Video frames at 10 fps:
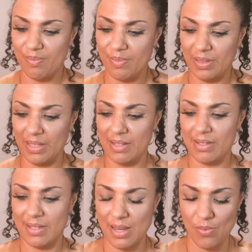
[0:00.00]
But let's
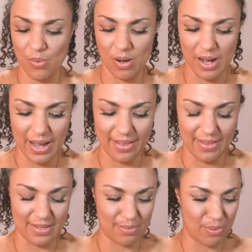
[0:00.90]
see why
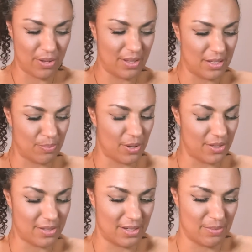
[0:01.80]
this
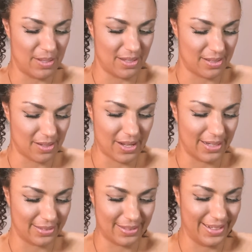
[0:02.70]
person's been
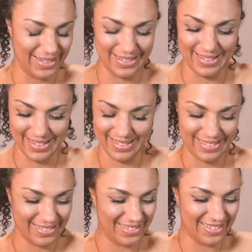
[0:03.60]
sidelined.
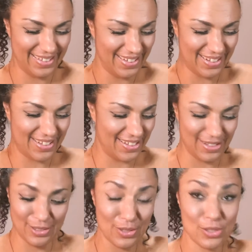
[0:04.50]
Because it
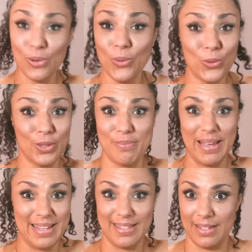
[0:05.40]
looks all
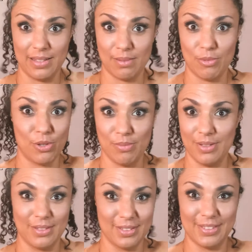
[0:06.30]
amazing at the
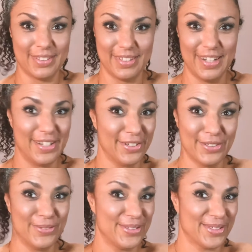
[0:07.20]
moment. I don't
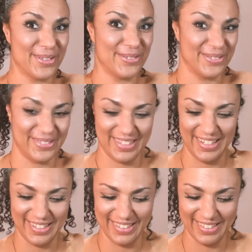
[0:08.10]
know what's going on
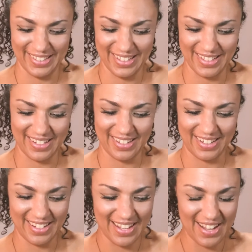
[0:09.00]
here. But let's do.
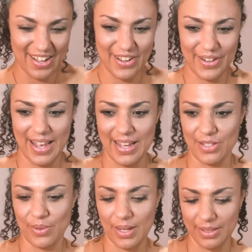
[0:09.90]
Okay,
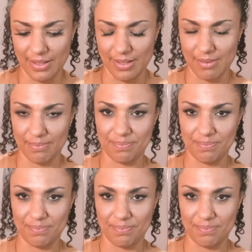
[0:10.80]
so others.